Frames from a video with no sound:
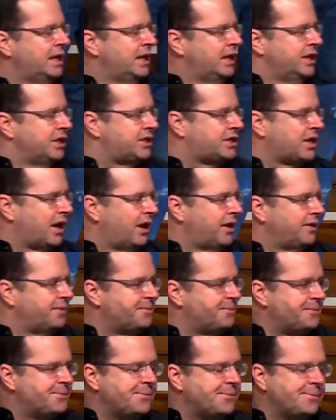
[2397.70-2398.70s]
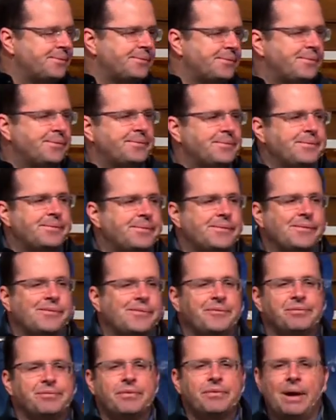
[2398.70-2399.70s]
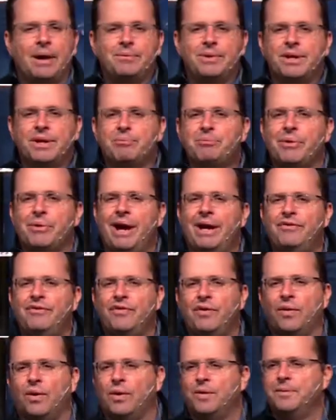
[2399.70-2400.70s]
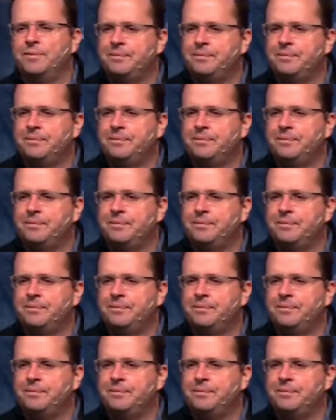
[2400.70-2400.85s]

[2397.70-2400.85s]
So, I'm gonna pray for